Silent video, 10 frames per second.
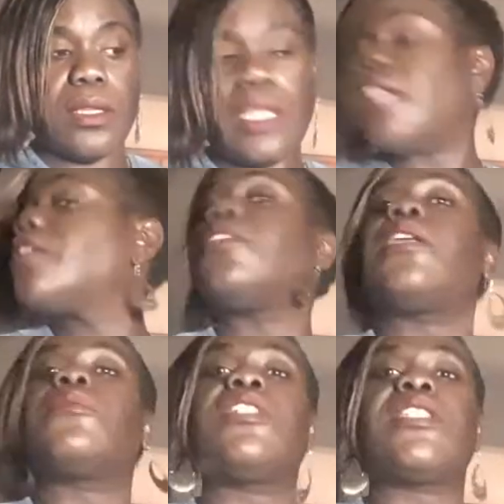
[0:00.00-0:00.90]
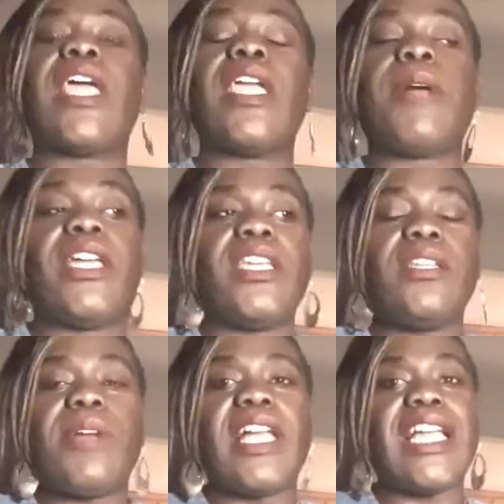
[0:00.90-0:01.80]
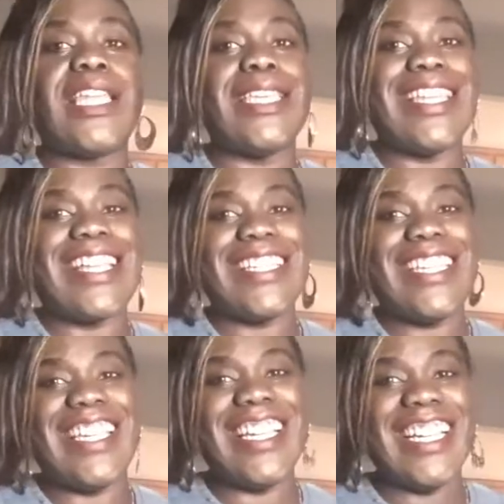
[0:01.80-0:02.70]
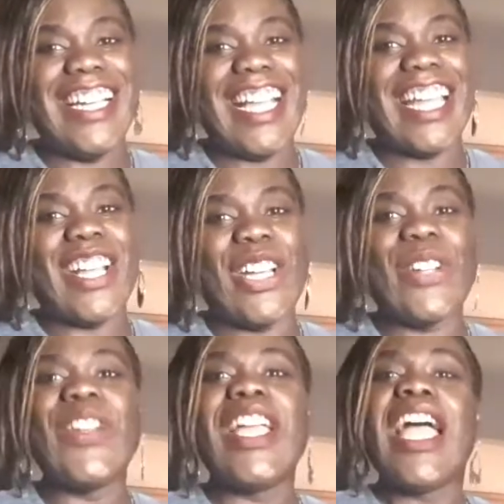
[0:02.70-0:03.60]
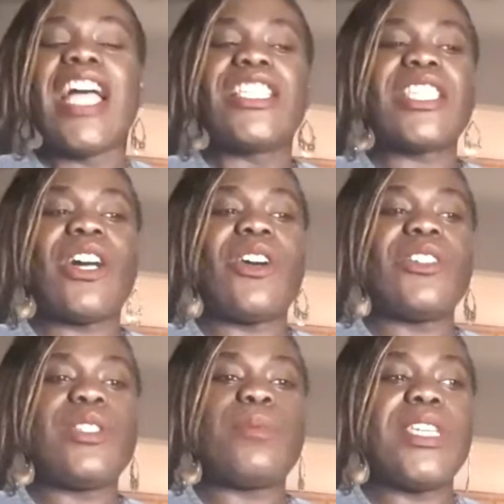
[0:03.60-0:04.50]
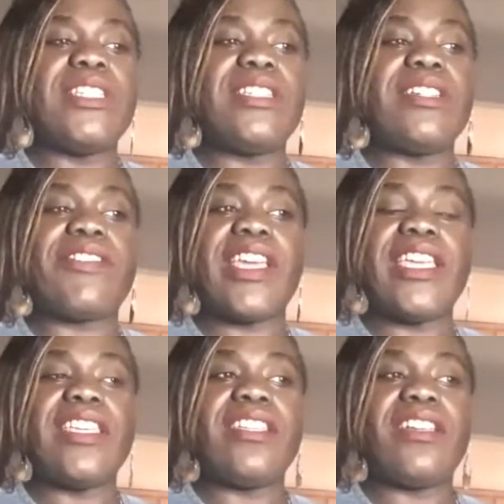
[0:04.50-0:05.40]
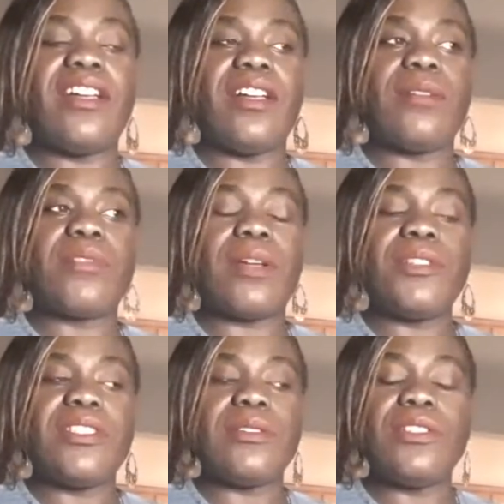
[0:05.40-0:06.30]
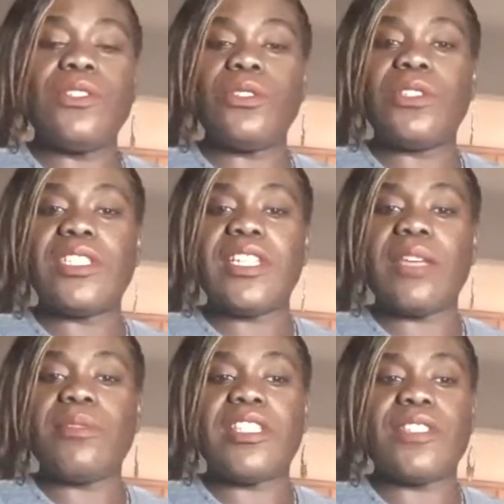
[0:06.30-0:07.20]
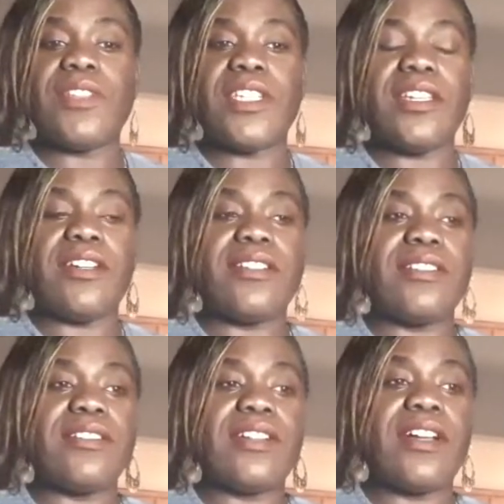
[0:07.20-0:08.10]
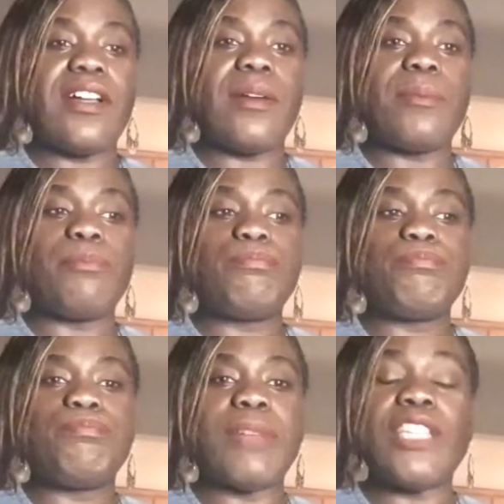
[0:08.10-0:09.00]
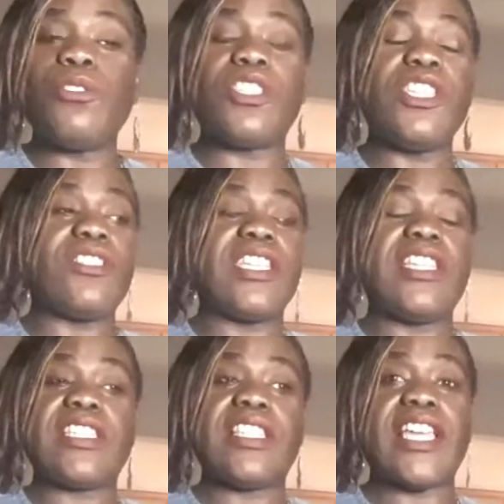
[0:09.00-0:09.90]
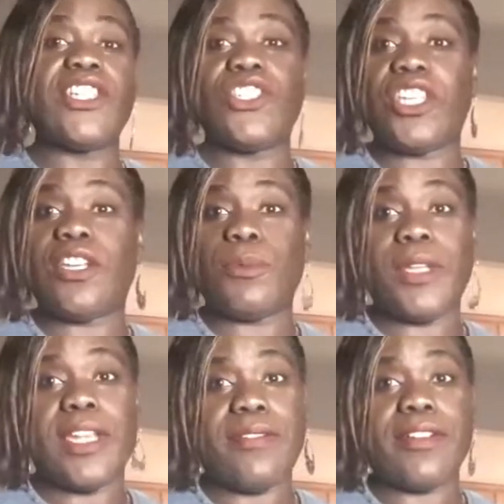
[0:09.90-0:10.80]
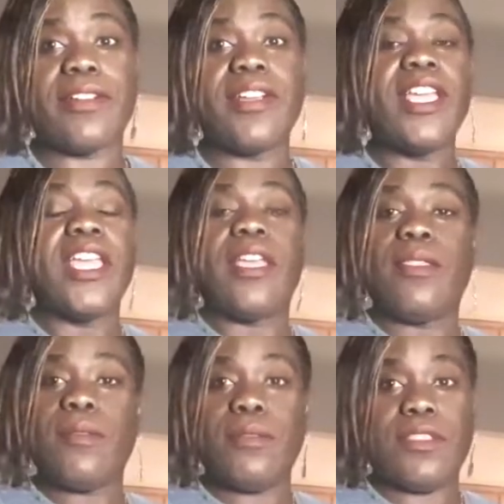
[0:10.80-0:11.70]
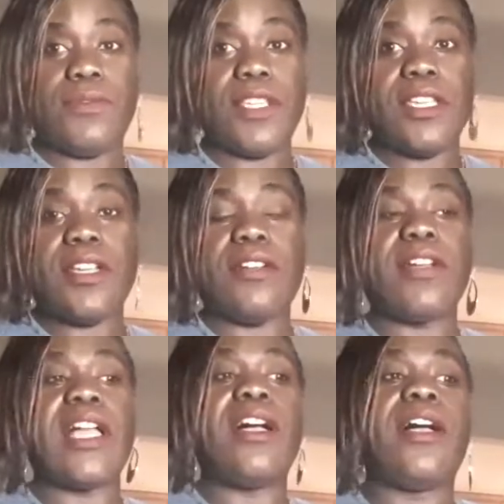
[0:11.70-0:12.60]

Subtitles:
And that's all I'm going to say. But anyway, I got to get it out of here. I got to go. So it's been great coming to you today with this video. I usually don't say this, like, share, whatever, this video.